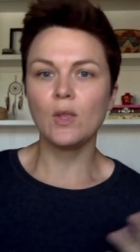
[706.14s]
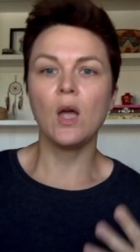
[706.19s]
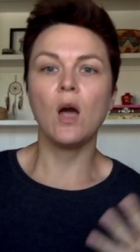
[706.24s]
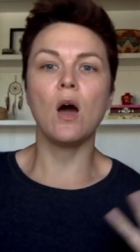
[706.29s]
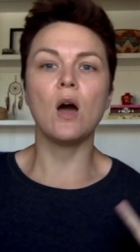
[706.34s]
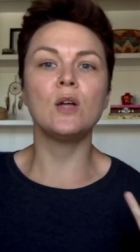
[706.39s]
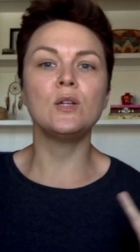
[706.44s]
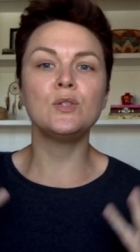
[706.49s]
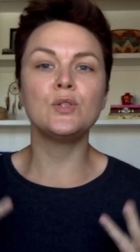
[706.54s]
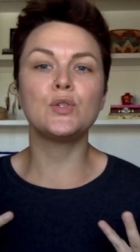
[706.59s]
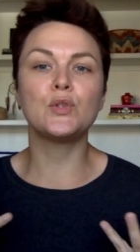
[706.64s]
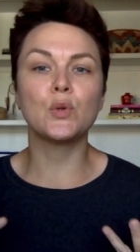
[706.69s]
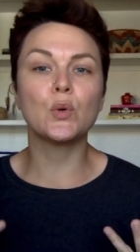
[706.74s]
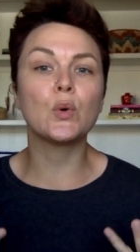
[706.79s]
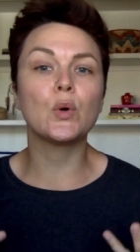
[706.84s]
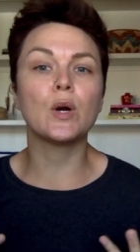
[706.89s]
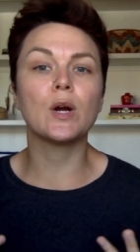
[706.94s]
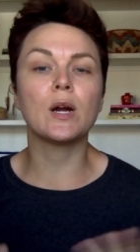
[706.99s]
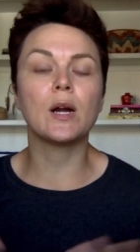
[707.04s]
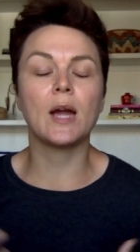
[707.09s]

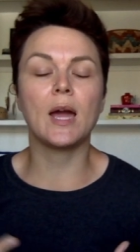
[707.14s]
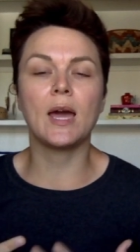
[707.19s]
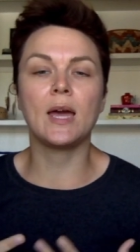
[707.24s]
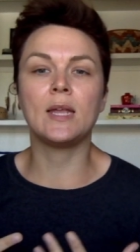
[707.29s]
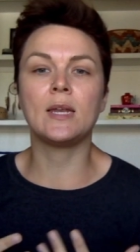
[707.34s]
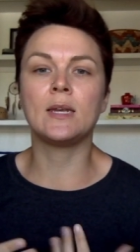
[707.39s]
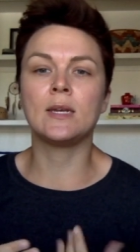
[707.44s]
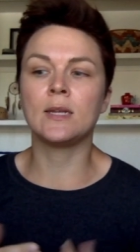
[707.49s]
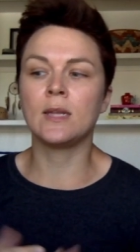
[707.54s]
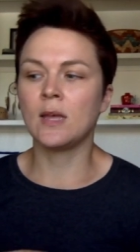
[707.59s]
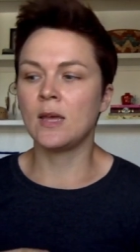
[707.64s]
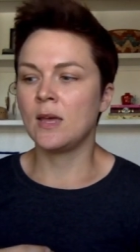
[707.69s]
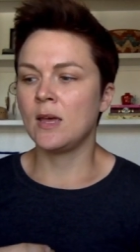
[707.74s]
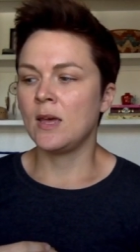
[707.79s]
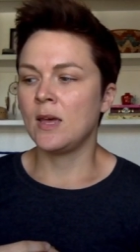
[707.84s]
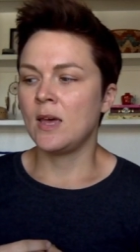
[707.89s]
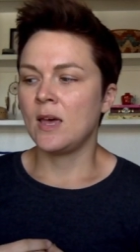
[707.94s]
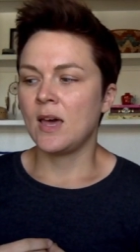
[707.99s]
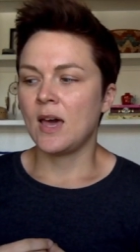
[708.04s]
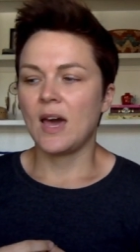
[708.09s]
unsure and
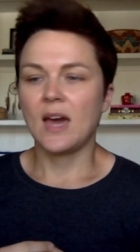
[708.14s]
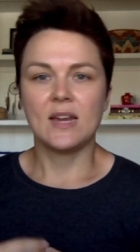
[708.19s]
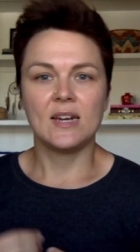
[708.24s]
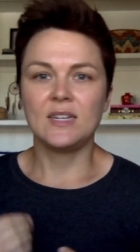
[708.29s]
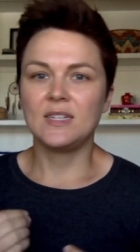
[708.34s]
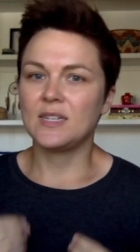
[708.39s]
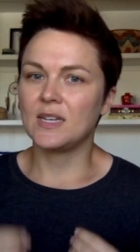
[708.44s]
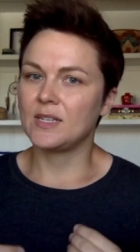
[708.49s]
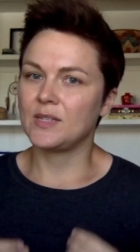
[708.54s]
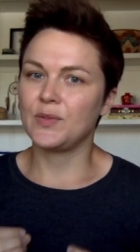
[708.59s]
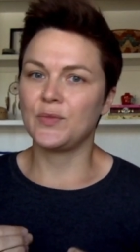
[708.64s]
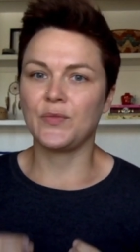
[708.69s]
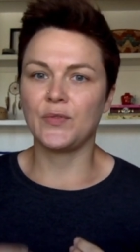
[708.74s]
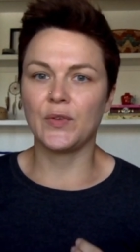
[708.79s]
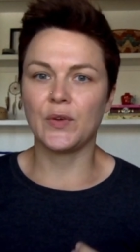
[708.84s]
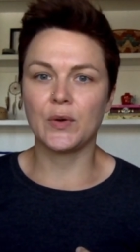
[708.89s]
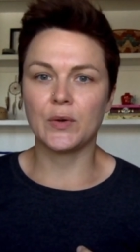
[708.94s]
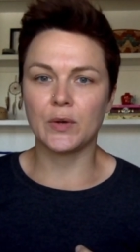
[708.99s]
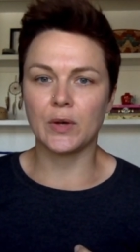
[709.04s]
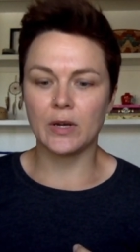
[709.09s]
it doesn't
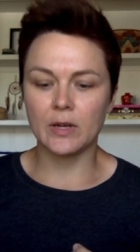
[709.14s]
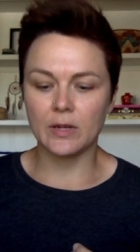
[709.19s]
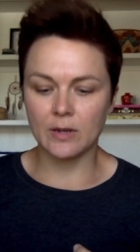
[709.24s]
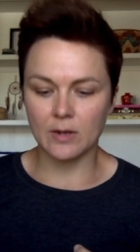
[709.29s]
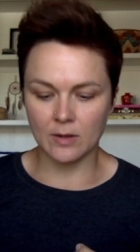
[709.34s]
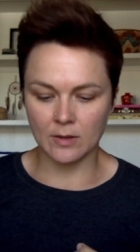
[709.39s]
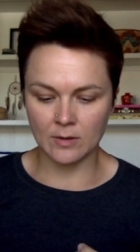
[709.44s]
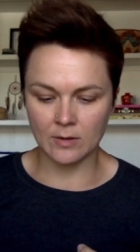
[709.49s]
feel good.